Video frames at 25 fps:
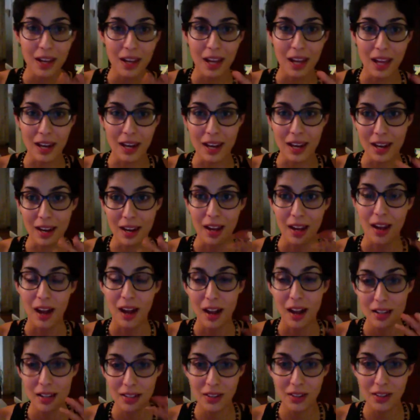and, and
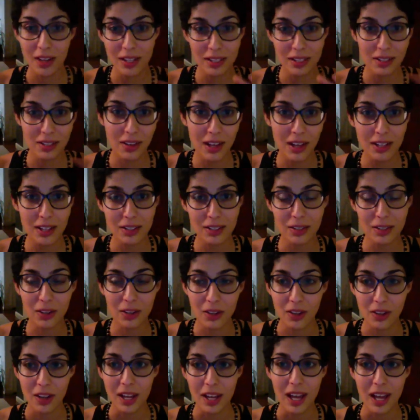hustle, hustle,
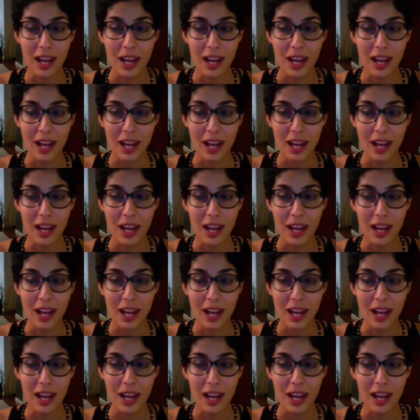hustle.